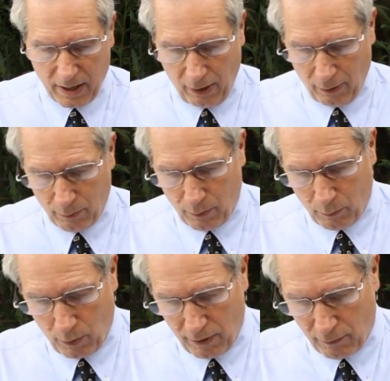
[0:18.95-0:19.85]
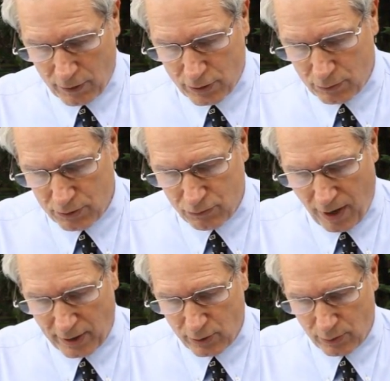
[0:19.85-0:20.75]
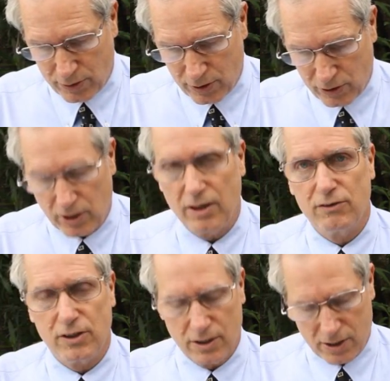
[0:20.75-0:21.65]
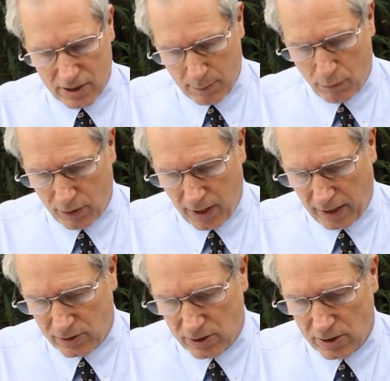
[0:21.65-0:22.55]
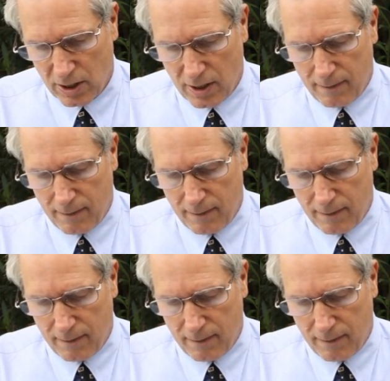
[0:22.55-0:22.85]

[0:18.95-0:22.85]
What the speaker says: Here, one of our students writes to us, she lives in Seabrook, Texas.